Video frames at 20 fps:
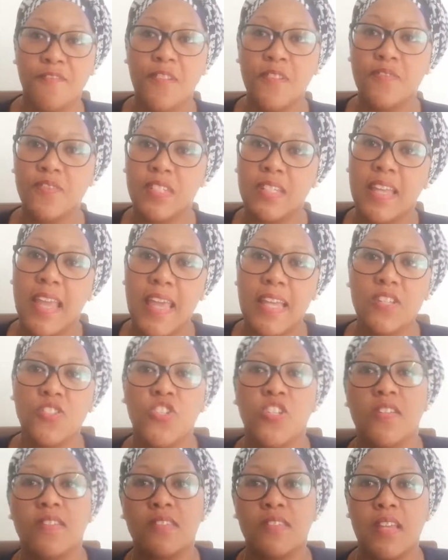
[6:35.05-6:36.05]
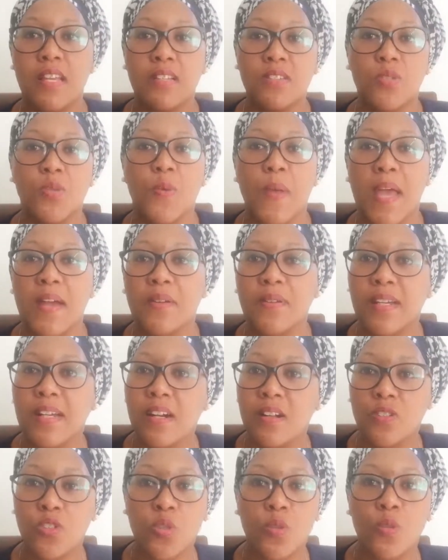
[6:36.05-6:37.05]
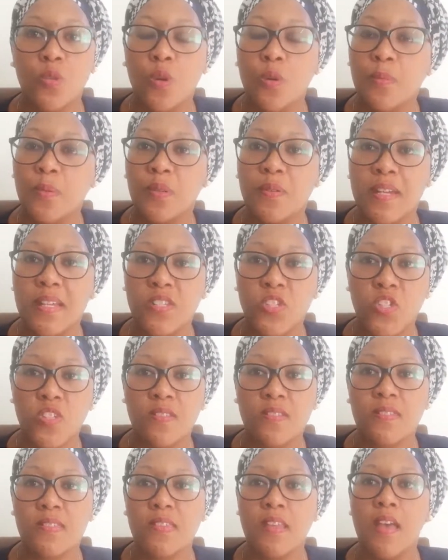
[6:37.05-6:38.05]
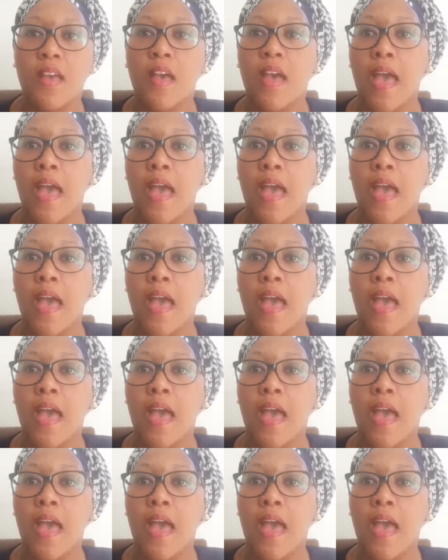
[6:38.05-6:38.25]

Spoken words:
50 kg sacks to agricultural corporations